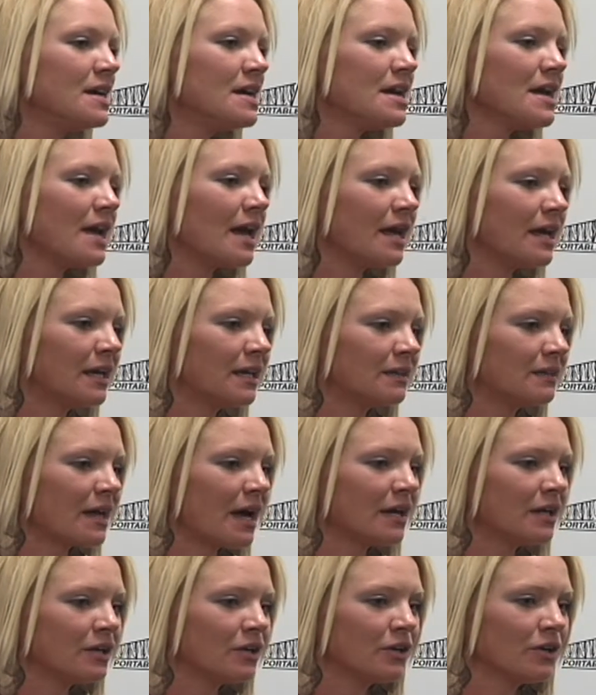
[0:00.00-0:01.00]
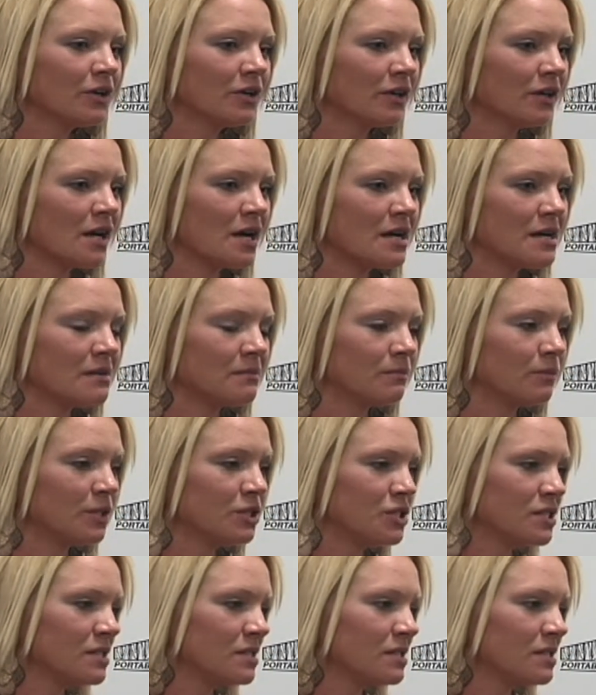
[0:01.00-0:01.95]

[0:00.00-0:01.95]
And that year, we just